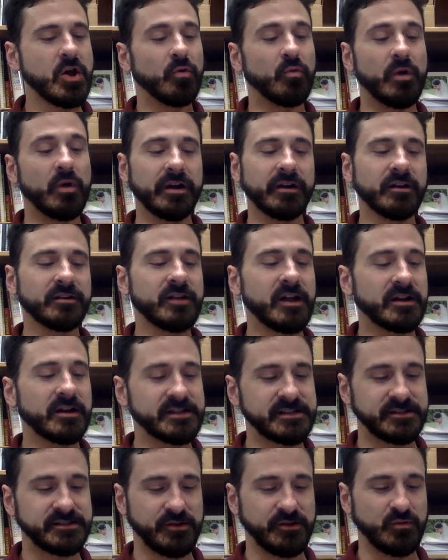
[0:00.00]
One
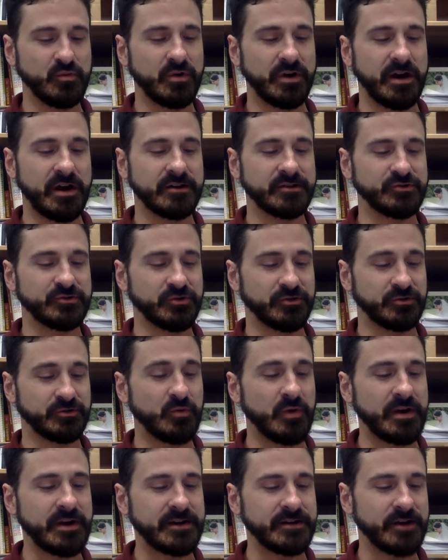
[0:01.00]
lucky student will get a
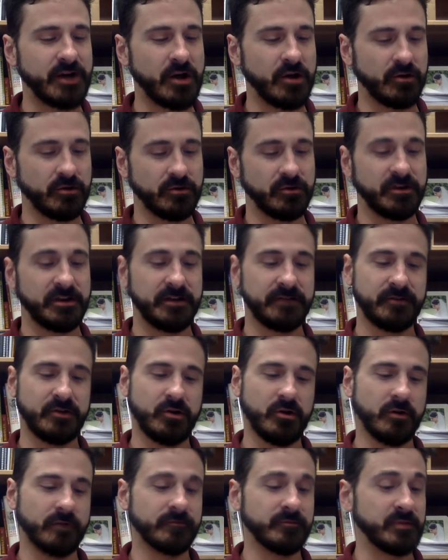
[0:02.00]
$20 gift
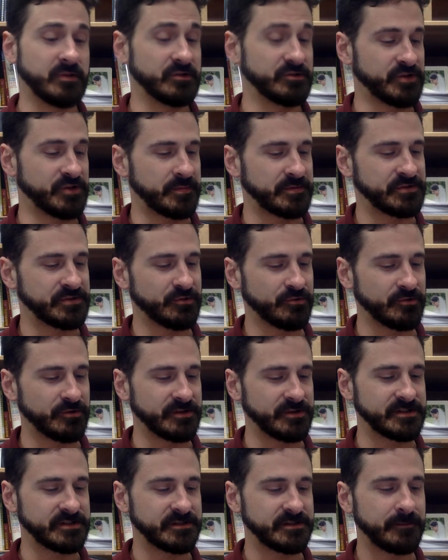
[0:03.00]
card from Little Shop of
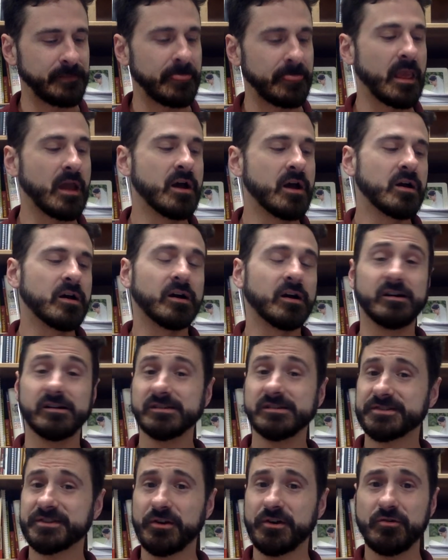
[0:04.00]
Stories.
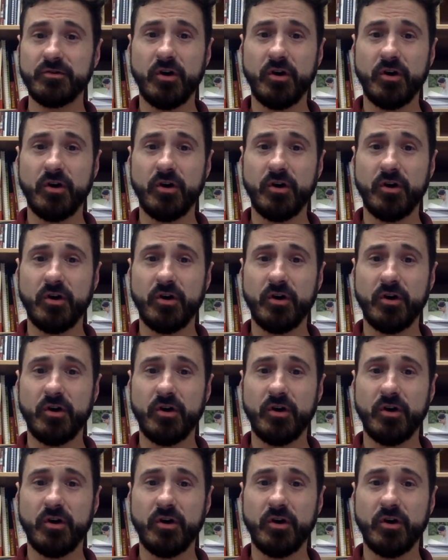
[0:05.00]
Also,